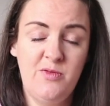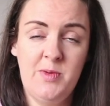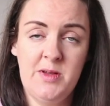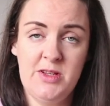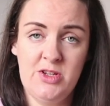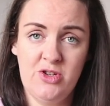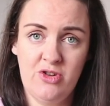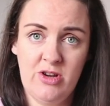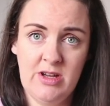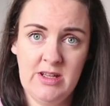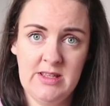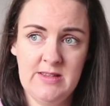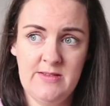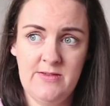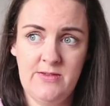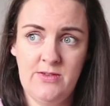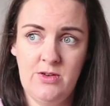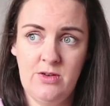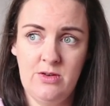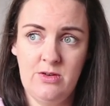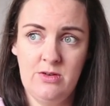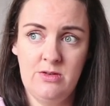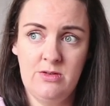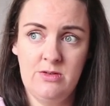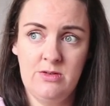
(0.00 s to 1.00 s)
you've been
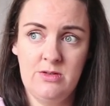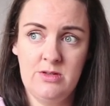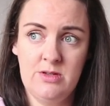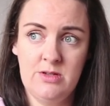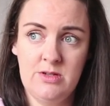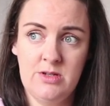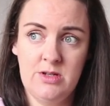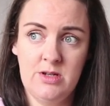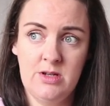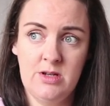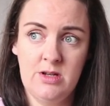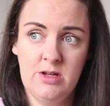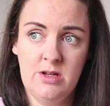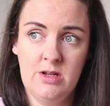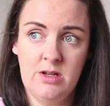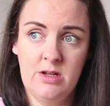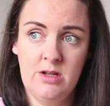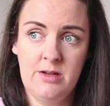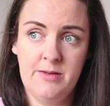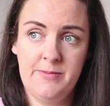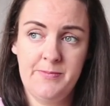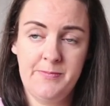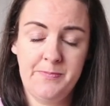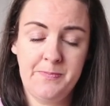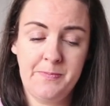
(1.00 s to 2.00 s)
transfused,
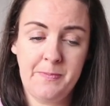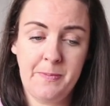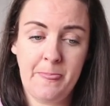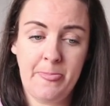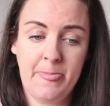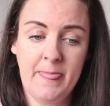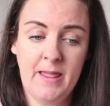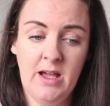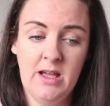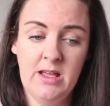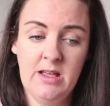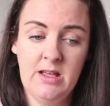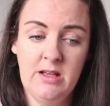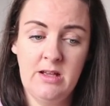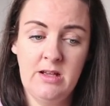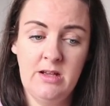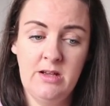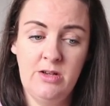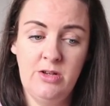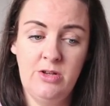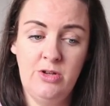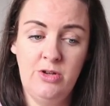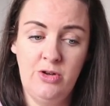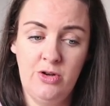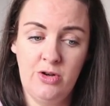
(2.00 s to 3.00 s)

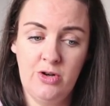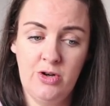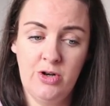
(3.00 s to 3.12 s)
you